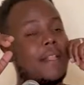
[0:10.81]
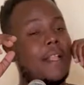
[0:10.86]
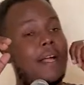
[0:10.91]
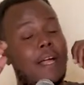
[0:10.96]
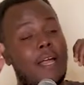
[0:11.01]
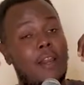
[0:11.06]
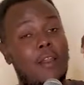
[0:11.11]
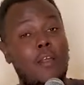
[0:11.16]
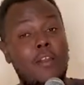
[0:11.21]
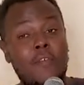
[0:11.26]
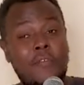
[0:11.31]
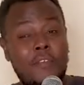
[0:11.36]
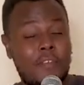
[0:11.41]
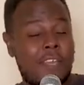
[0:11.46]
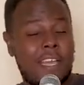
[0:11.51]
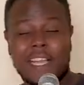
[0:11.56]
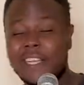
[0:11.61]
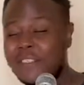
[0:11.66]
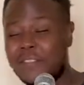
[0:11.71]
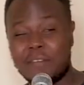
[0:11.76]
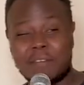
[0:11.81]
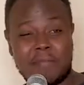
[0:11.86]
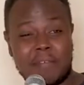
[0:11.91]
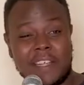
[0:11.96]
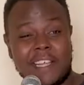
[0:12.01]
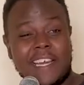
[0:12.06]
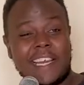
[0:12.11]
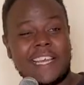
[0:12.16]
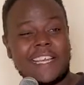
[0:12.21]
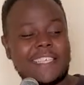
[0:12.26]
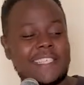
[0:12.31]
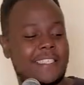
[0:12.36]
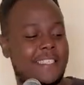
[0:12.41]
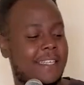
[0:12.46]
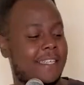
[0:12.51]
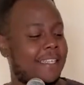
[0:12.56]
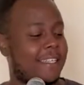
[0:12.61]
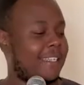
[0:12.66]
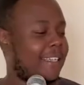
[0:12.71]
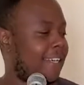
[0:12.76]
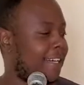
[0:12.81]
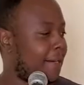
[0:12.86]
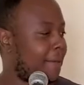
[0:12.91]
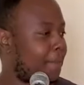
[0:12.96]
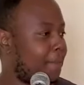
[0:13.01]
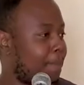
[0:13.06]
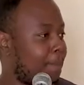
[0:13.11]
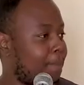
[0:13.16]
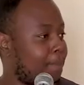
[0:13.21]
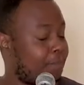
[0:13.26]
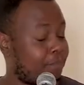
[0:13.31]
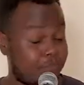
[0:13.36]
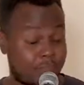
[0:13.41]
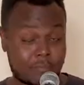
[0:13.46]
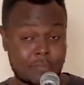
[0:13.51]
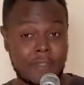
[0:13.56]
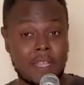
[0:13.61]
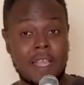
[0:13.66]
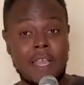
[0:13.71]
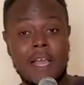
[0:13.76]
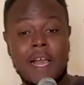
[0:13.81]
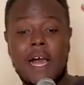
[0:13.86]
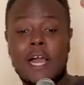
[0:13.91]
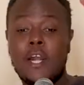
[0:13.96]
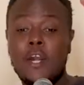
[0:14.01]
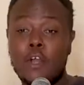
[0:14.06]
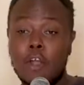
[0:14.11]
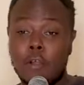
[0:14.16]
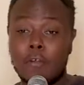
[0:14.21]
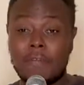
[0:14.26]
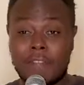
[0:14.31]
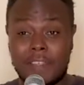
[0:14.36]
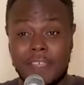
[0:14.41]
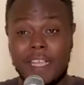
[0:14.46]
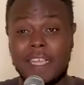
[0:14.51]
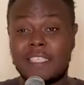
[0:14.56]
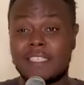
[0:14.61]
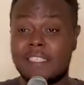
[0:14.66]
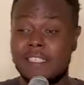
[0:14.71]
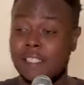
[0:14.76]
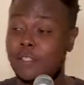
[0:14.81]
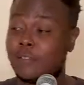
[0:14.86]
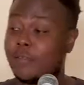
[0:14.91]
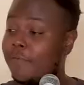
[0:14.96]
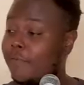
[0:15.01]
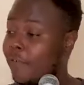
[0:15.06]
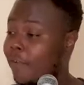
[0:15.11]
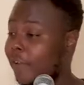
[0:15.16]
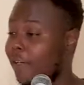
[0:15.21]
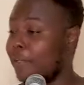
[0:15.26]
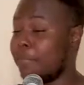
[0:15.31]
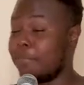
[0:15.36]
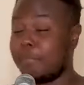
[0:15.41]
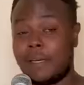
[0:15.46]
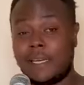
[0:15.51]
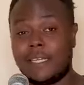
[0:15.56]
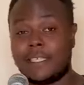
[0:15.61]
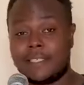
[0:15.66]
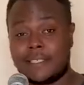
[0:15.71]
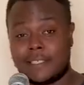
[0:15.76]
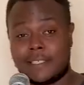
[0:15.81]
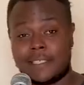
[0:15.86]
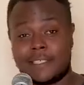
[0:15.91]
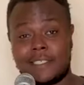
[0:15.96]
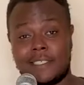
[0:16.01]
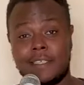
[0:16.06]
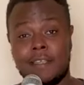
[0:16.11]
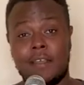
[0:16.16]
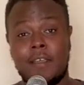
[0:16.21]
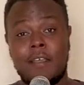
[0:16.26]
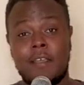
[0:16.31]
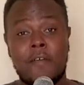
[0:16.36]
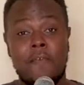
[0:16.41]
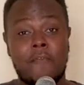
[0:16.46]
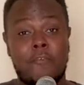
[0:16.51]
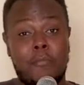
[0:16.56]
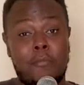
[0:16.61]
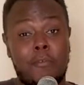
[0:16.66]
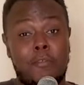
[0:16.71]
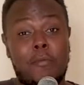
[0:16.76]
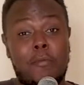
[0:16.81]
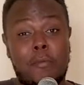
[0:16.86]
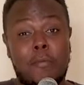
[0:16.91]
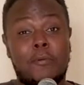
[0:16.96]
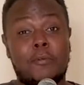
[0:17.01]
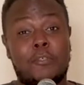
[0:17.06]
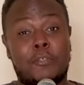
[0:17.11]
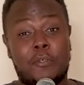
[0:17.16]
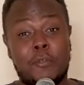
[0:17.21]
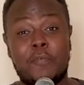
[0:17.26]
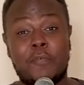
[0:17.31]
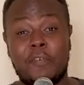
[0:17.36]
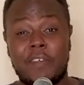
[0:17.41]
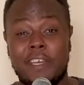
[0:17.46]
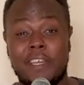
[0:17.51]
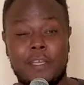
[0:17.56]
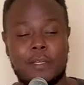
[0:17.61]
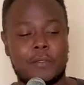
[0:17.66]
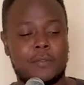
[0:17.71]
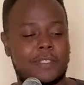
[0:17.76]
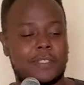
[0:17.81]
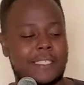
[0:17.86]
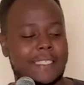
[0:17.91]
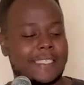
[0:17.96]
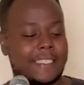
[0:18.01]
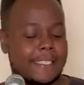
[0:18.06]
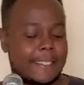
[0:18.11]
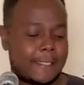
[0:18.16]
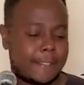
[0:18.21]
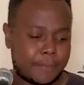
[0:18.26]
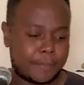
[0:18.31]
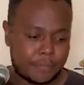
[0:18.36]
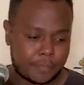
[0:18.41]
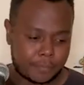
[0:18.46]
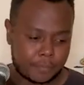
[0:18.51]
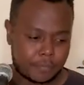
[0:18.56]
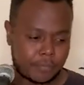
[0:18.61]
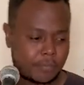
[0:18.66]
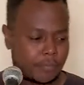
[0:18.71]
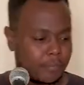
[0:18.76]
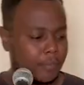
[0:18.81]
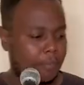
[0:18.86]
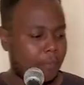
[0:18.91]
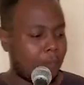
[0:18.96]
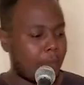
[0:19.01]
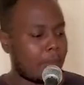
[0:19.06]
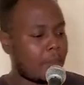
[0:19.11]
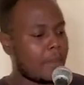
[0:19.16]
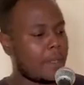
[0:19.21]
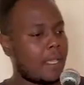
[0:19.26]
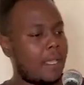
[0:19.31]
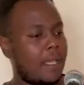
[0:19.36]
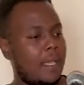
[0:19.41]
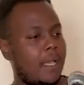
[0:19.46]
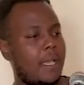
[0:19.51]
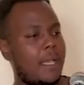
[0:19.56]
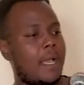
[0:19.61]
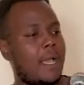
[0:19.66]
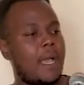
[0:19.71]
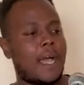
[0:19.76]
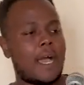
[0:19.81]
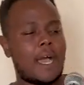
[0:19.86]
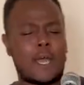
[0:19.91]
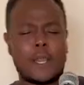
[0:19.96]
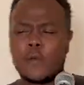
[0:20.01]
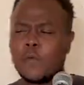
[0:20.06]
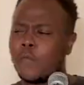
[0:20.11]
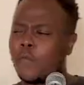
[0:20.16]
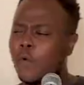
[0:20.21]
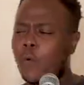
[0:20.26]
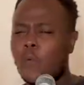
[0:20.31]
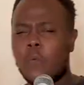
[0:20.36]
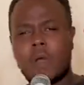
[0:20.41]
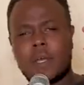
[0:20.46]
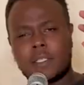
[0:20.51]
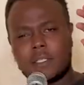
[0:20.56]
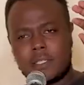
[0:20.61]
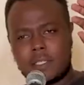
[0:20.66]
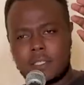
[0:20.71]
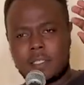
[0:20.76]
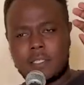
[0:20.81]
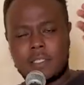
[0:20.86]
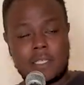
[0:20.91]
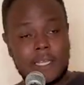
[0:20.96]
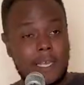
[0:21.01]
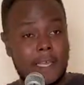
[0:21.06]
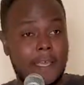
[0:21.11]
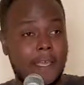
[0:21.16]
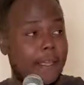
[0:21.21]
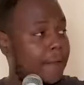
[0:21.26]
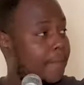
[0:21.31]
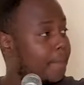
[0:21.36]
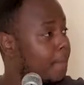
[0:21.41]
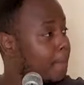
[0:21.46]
a lot of you guys don't realize that a lot of things need to fall in place for me to be able to do videos. As in, and for once today,